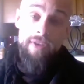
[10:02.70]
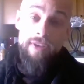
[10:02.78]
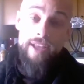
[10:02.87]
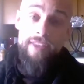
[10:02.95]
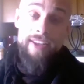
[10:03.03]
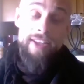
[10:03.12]
the other
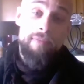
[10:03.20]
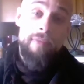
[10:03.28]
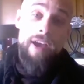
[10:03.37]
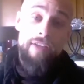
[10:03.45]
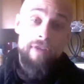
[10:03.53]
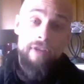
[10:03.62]
day that it's
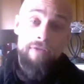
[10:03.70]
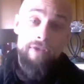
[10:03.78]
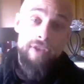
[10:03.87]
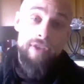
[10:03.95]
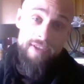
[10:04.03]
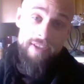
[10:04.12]
my fault for
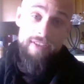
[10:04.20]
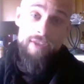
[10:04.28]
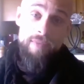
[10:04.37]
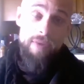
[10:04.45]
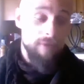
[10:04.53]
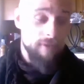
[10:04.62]
trusting these
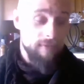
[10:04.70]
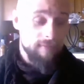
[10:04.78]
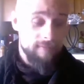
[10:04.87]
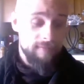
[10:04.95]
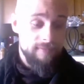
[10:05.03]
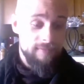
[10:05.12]
people.
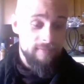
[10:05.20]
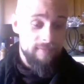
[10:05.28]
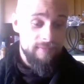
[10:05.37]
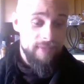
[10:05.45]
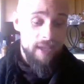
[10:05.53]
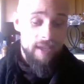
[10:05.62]

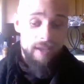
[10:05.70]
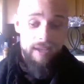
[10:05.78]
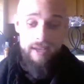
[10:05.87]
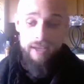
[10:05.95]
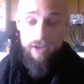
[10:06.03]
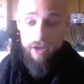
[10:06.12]

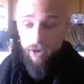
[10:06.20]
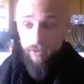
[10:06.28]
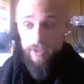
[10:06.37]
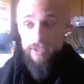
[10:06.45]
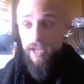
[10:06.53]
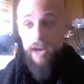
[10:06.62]
No,
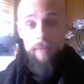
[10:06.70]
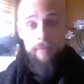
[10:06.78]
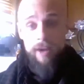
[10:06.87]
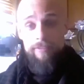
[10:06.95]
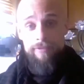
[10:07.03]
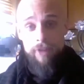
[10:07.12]
it's not
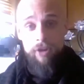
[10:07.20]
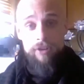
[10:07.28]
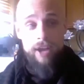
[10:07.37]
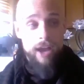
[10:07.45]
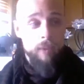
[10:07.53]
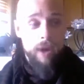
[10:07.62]
my fault.
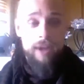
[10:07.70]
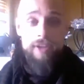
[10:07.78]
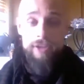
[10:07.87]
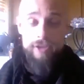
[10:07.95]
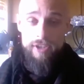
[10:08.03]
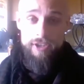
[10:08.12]
I want
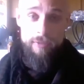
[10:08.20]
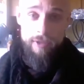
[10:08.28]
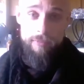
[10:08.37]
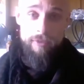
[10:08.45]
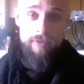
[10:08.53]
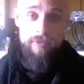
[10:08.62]
to trust
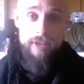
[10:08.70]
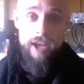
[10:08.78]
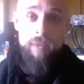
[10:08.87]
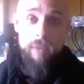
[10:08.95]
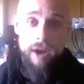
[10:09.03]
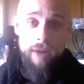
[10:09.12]
people. I
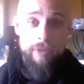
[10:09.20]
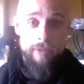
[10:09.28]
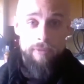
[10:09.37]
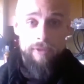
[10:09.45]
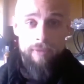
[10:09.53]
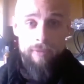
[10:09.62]
want
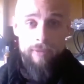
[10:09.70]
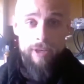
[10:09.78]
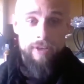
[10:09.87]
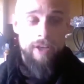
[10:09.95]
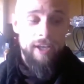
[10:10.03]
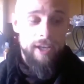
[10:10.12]
people to be
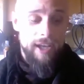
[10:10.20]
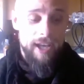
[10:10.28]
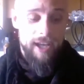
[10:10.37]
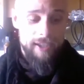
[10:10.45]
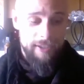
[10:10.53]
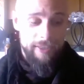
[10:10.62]
better.
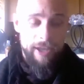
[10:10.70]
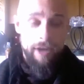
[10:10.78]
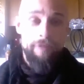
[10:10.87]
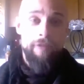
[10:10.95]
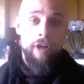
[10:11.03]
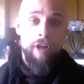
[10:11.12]
It's
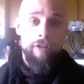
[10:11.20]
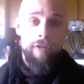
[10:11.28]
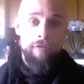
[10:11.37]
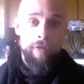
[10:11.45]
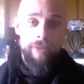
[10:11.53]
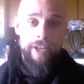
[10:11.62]
their fault
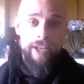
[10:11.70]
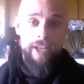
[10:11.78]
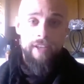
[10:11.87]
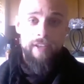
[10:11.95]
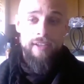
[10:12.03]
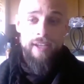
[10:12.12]
for
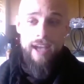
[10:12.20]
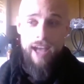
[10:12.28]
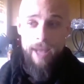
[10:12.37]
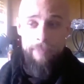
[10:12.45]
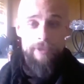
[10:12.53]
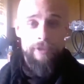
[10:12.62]
being
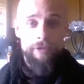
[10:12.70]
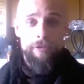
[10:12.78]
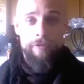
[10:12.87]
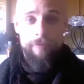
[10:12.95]
absolute